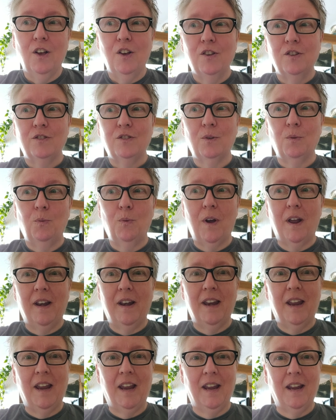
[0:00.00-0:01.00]
So
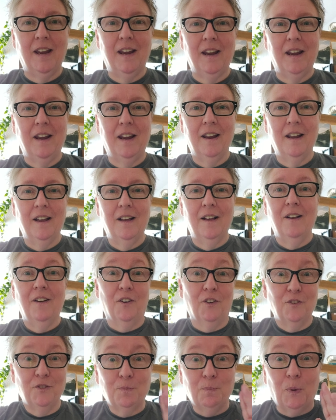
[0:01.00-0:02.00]
when he,
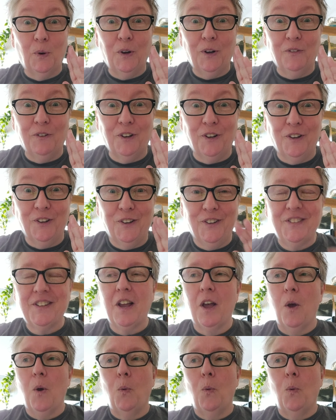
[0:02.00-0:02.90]
spoiler alert,